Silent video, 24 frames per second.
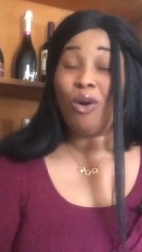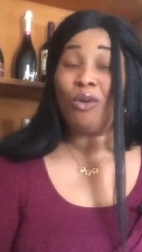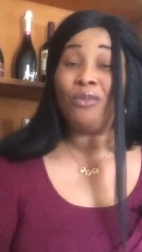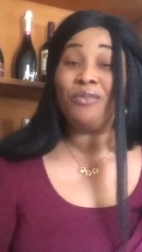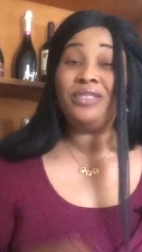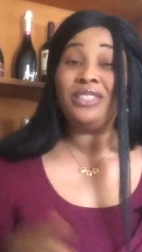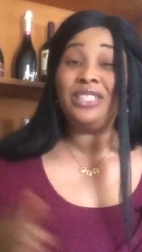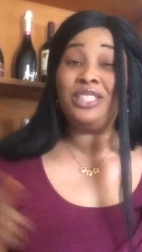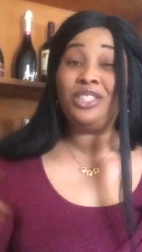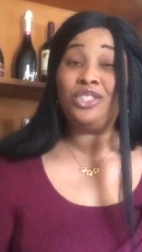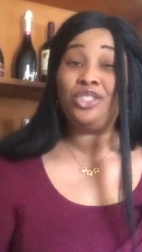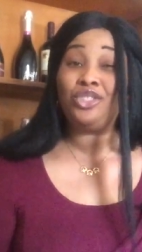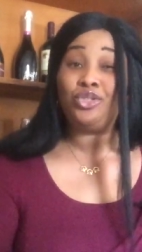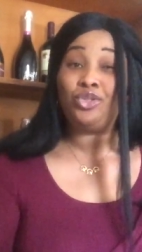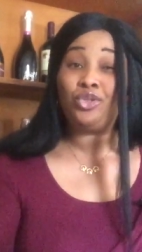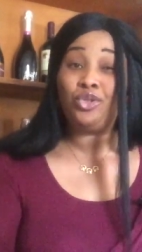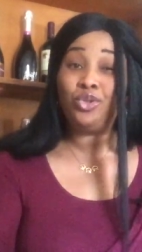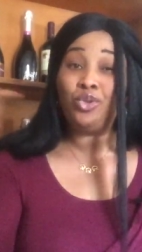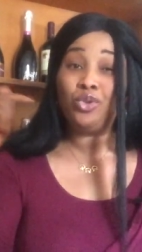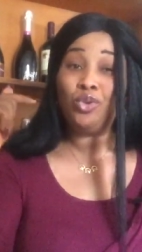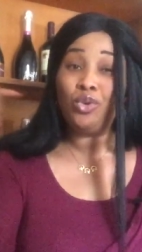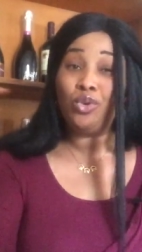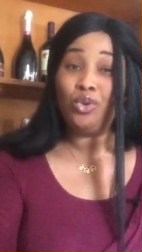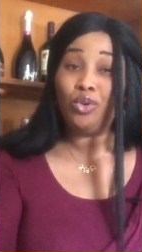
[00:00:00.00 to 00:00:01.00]
of the
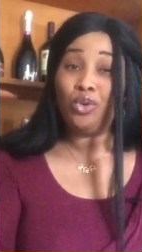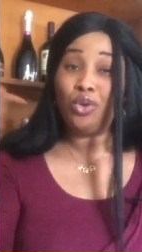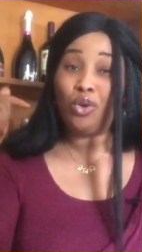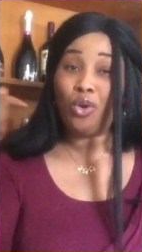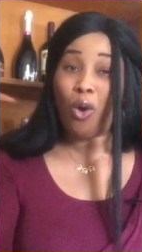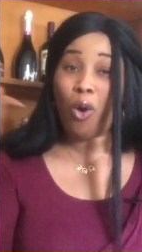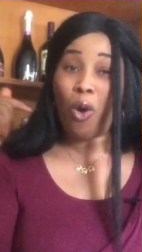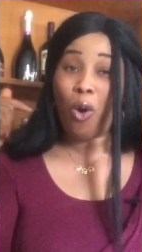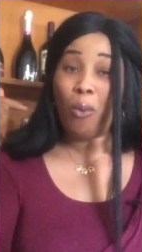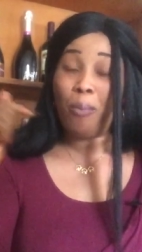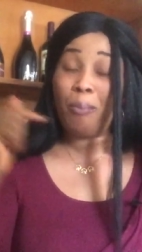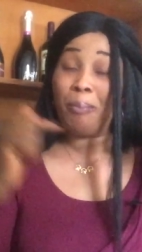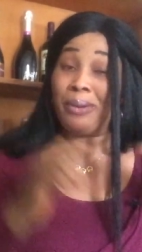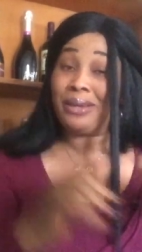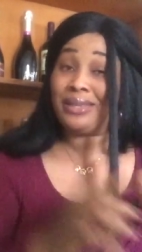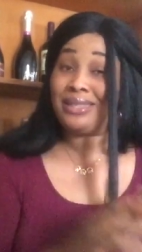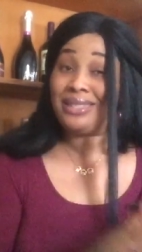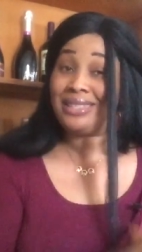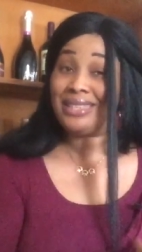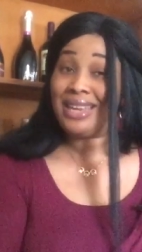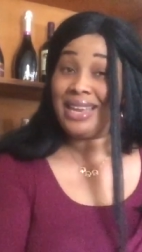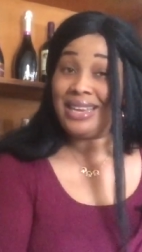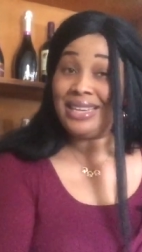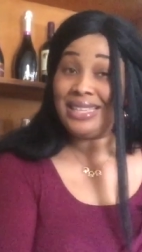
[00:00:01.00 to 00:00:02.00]
true core
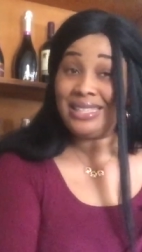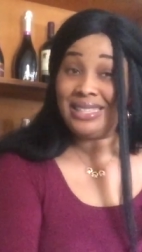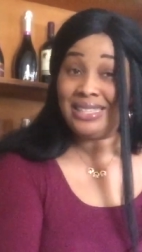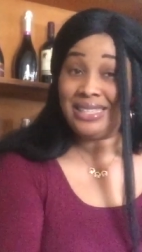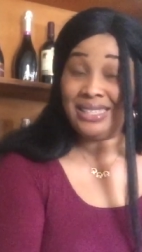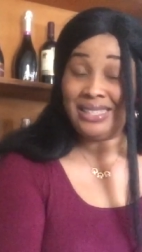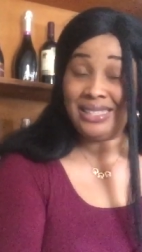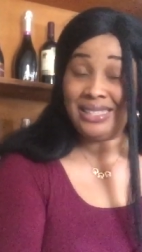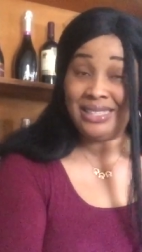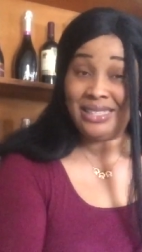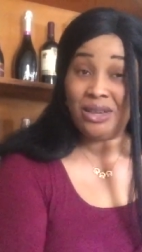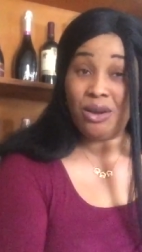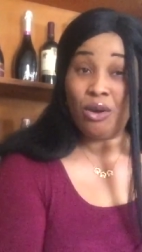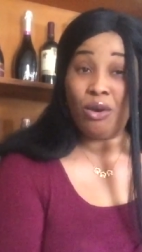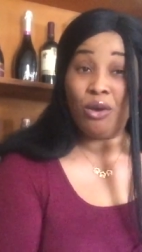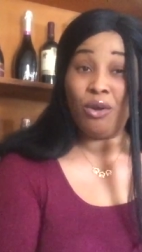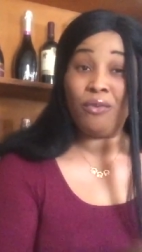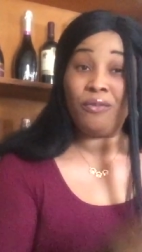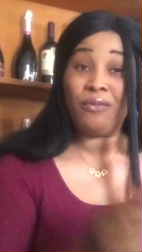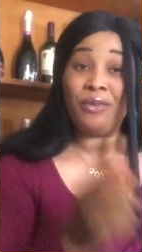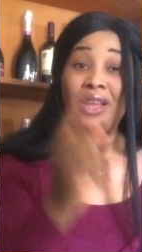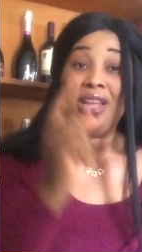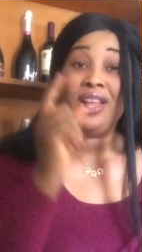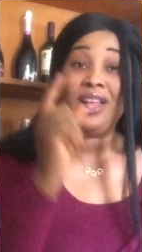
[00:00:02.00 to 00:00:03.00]
personalities
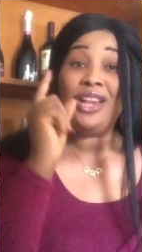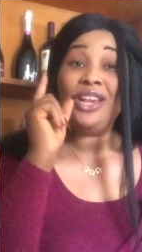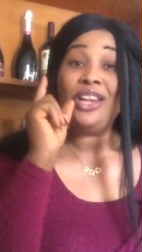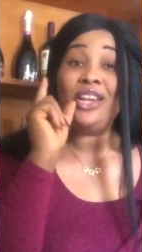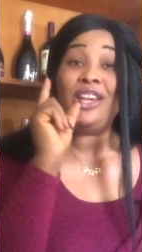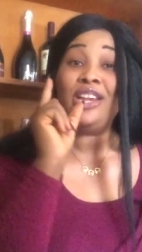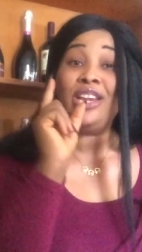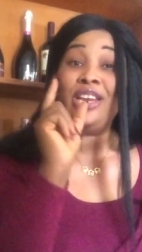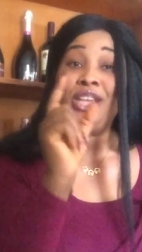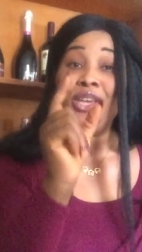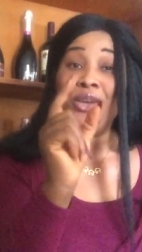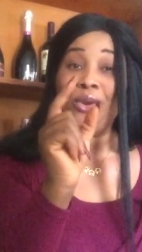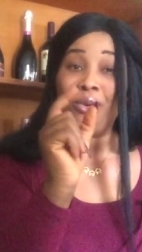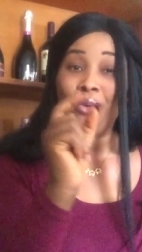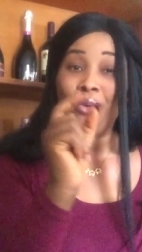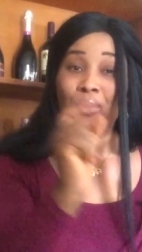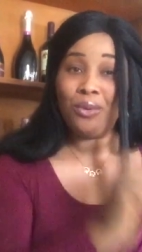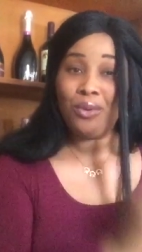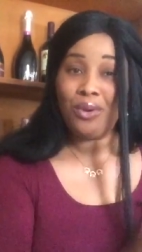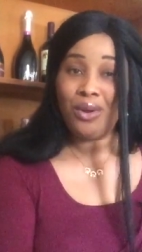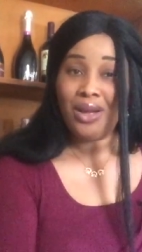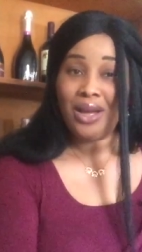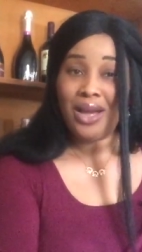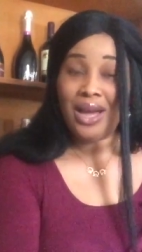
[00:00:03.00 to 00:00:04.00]
of Leo
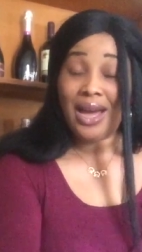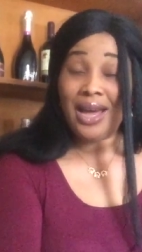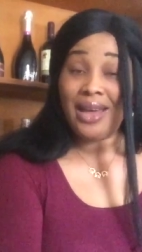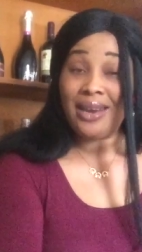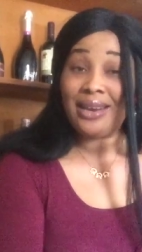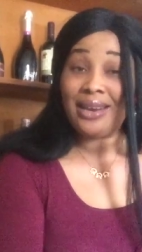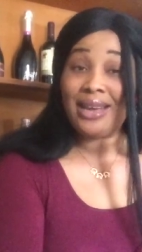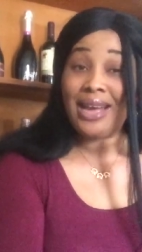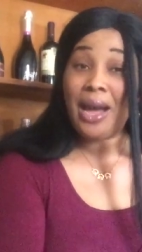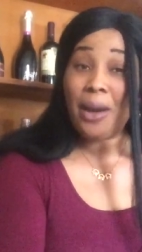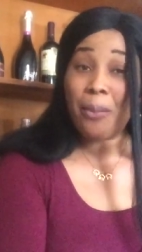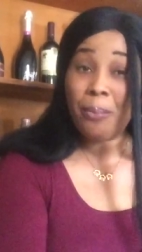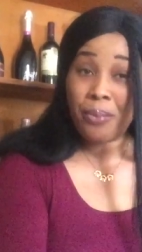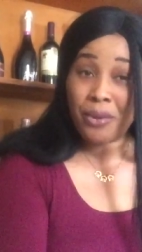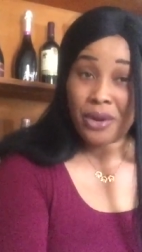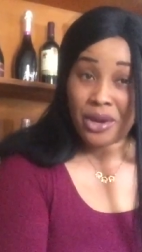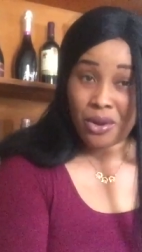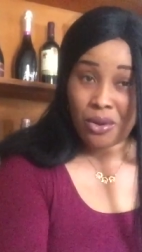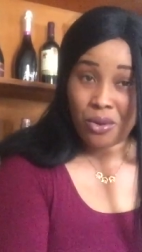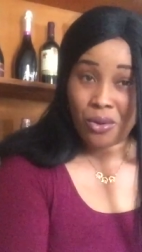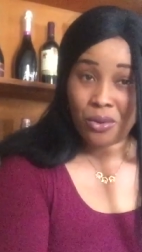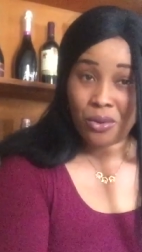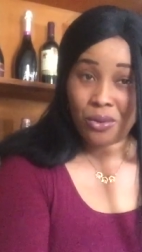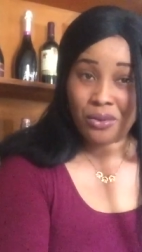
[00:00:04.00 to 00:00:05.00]
and
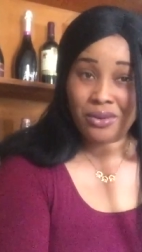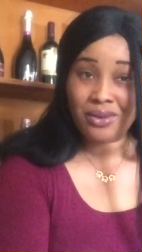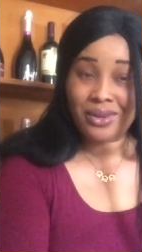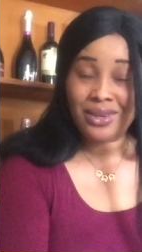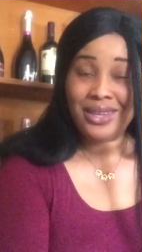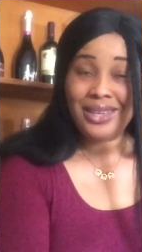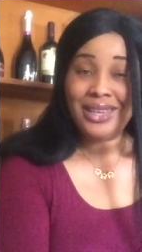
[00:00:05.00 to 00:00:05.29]
Capricorn,